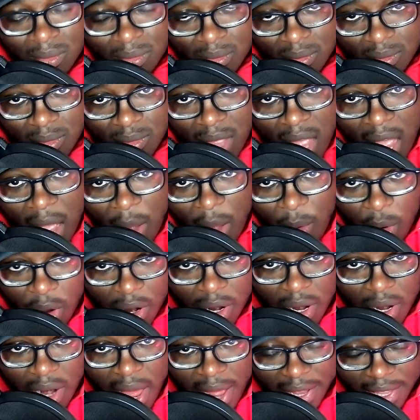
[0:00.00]
I want to
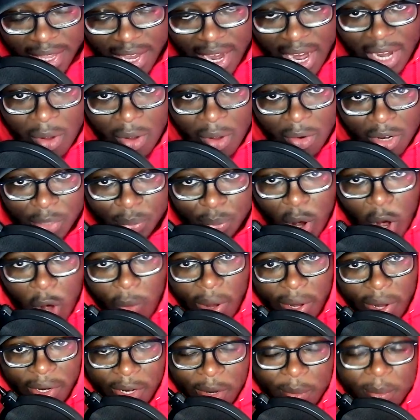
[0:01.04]
lock in on this part
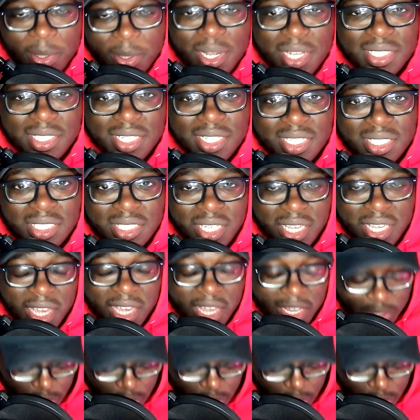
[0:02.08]
right here because it says,